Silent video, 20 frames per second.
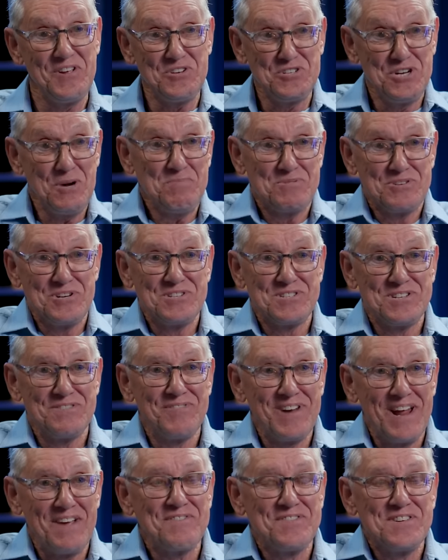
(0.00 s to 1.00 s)
Egyptians
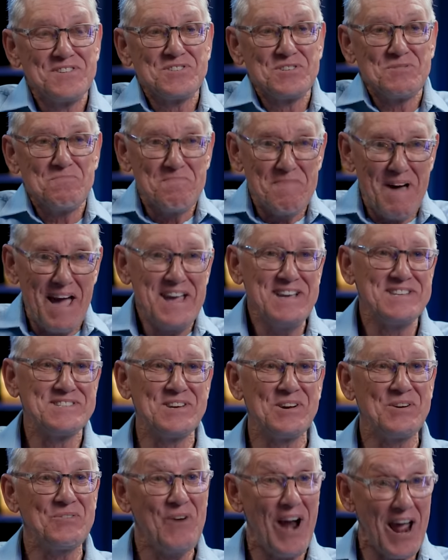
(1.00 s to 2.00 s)
have left this
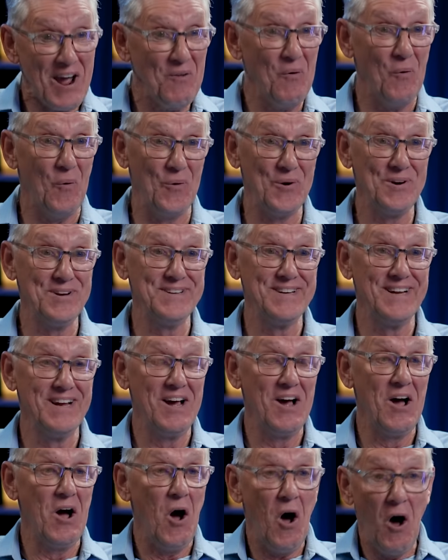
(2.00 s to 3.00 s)
amazing record
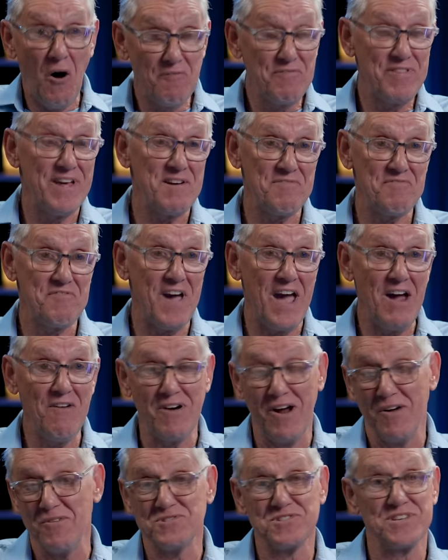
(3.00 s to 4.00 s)
of their
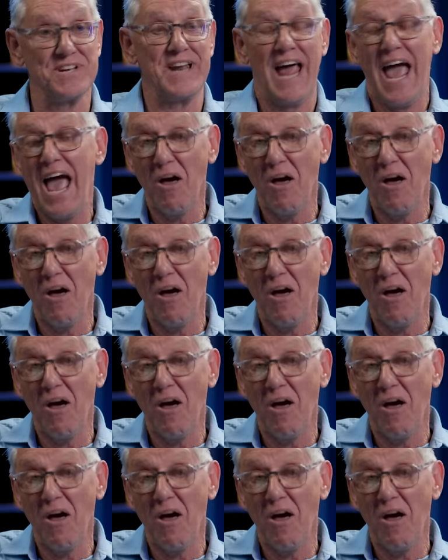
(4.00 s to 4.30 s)
pharaohs and